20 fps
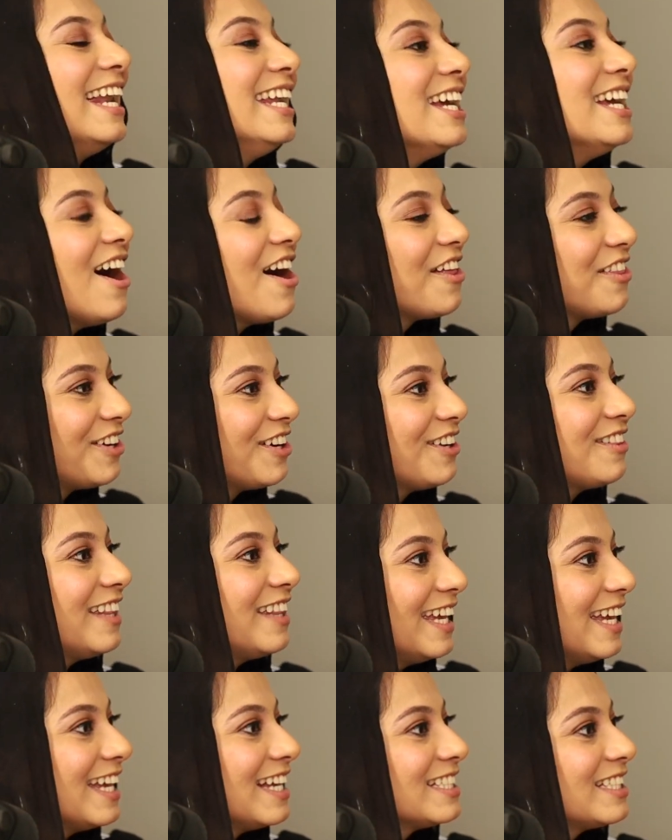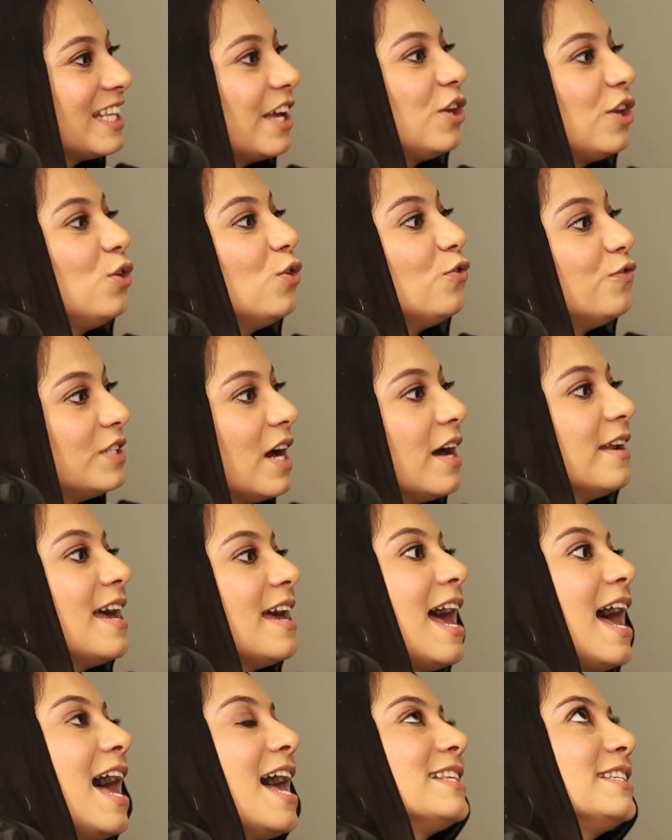any other things that you've done
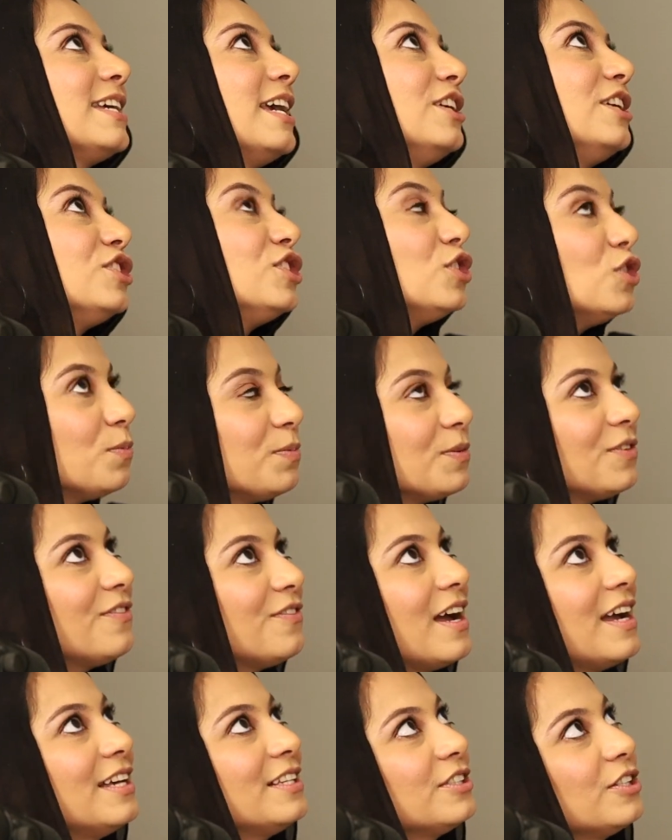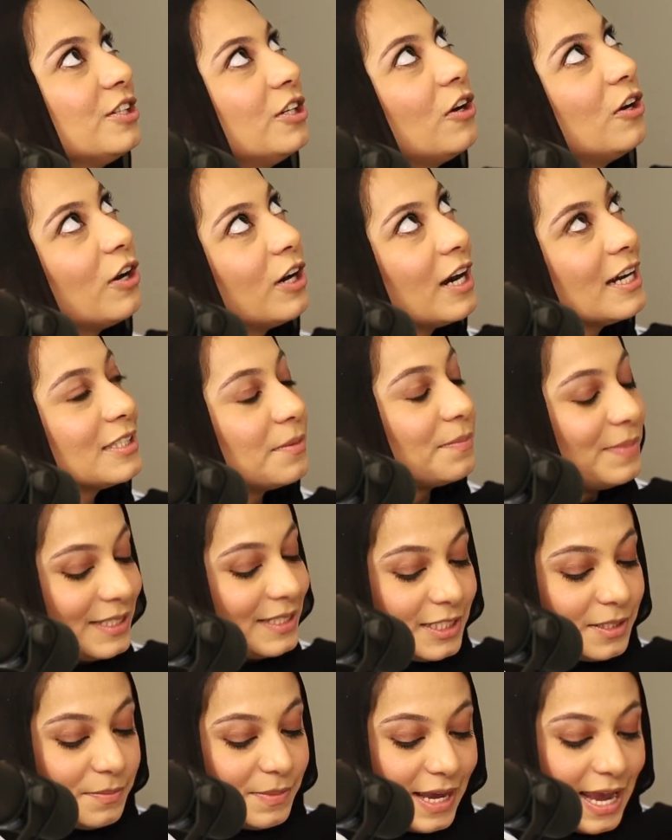as a supervisor or as a
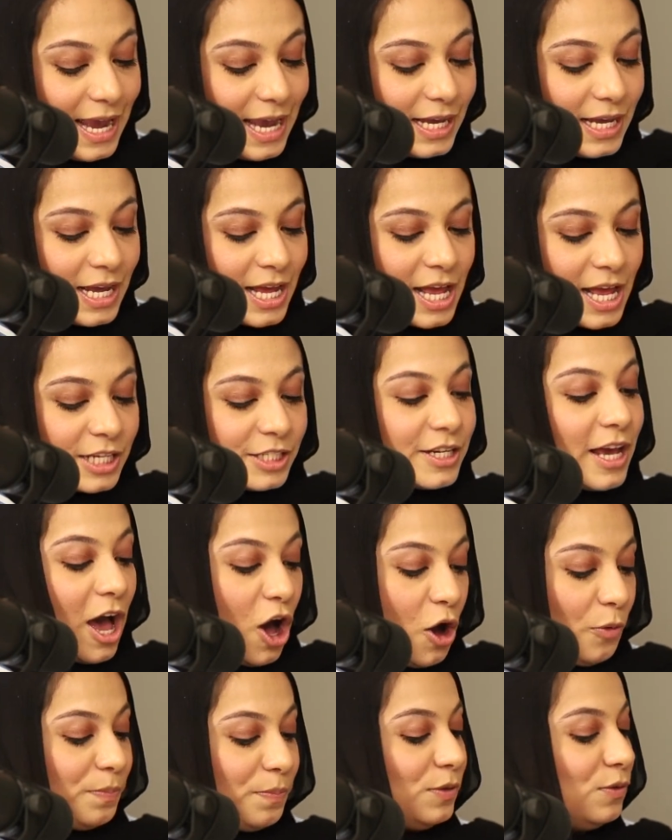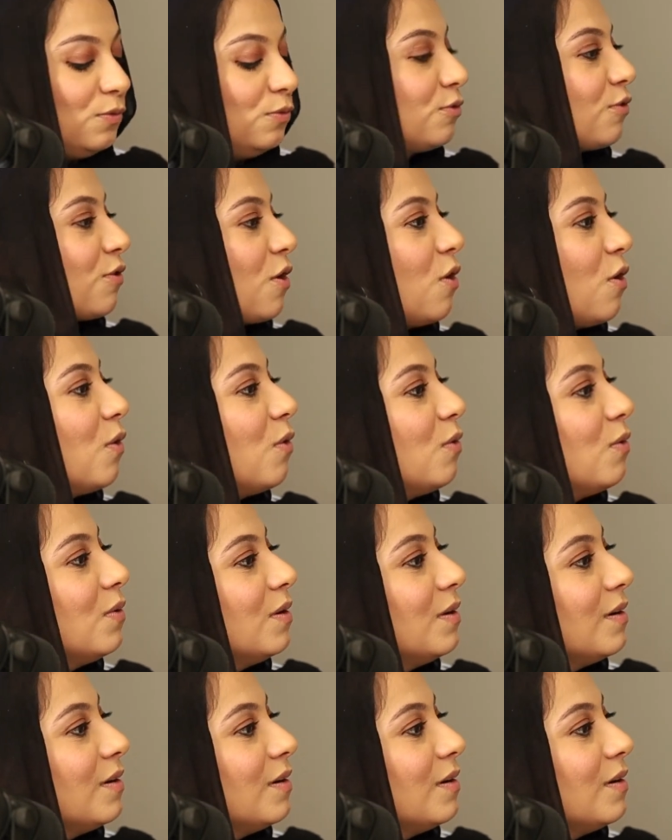BCBA to help you grow?